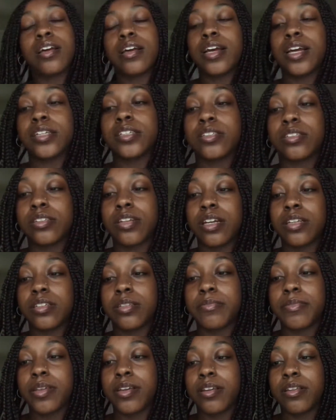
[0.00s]
I just got
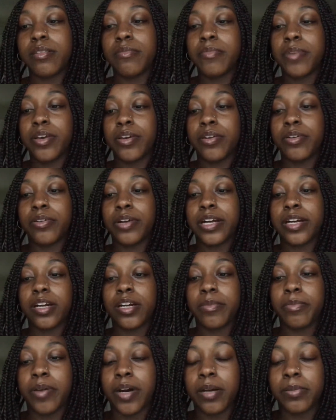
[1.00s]
something in the mail. I
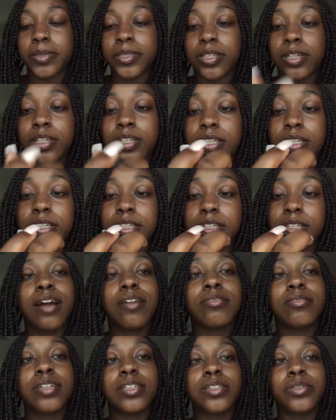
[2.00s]
got a pop socket. I
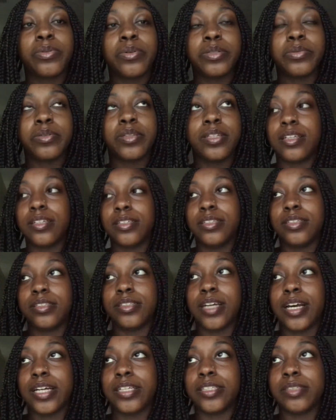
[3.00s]
don't like the ones with the
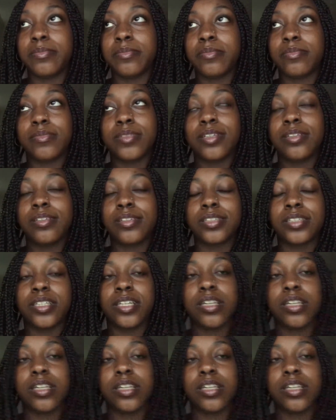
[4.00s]
designs. It, it looks